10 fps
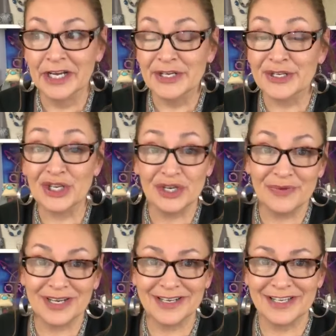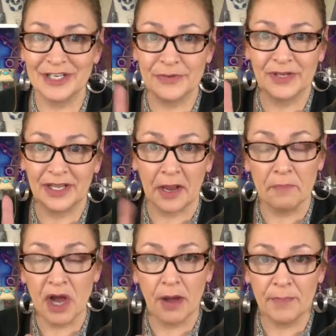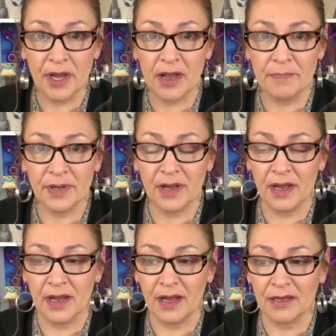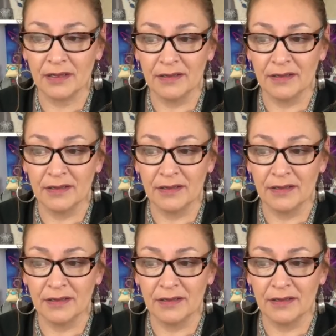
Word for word: So she wanted us to do it like a pop up, uh,